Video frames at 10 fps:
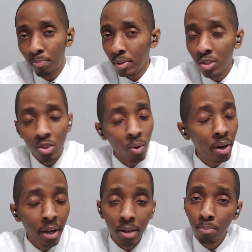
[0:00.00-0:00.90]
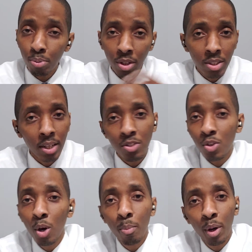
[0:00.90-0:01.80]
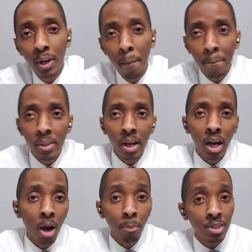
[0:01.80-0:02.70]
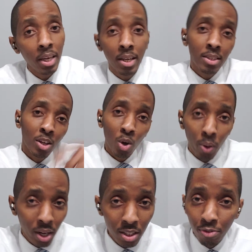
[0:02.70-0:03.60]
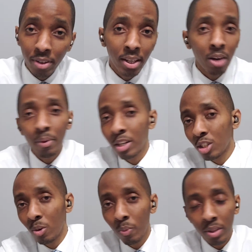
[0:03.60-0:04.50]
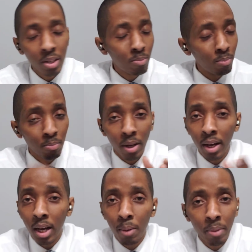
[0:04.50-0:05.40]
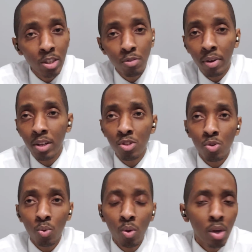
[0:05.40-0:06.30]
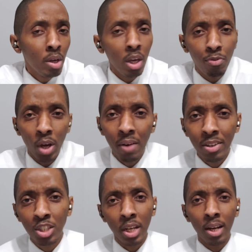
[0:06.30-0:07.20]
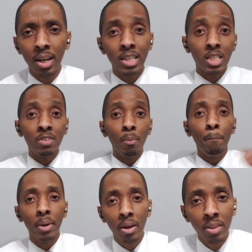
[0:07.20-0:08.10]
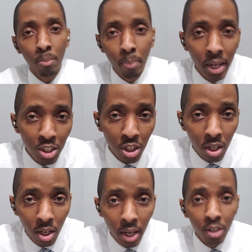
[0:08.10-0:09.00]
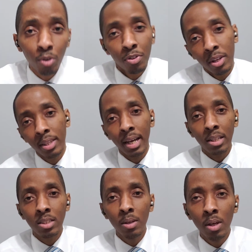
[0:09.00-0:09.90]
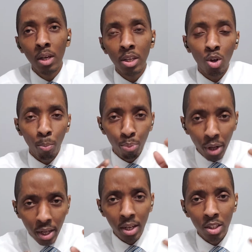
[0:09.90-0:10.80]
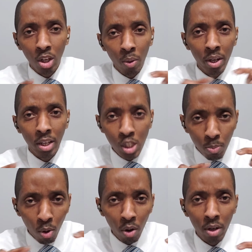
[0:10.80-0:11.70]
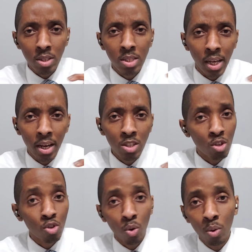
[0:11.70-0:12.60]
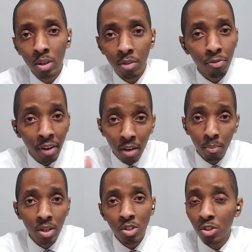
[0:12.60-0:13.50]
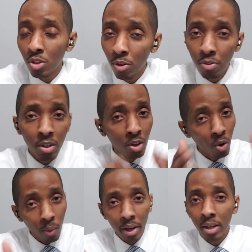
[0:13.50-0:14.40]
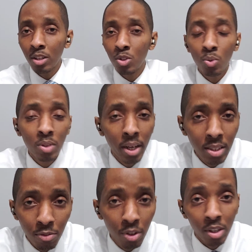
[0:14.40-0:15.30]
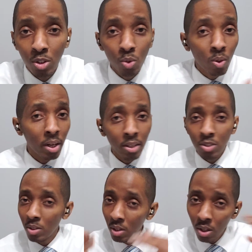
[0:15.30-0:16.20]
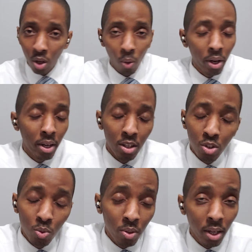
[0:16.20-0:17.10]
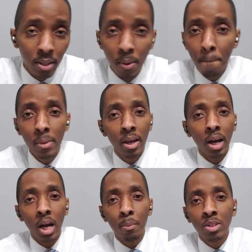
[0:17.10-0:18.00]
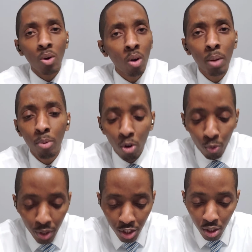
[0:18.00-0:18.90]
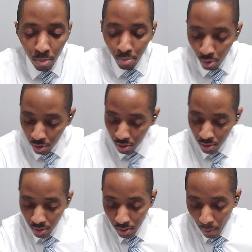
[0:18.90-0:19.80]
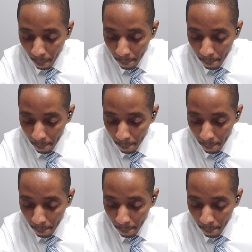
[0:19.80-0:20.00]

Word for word: please go ahead, preach that sermon, uh, take it and go in a different direction with it. Um, that's fine too. If you have a channel that's even bigger than my channel and you think that you know, breaking it down in a smaller size is good. If five minutes is your thing, go ahead and do that. If you can do less, go ahead and do that. Um, it's all about reaching persons.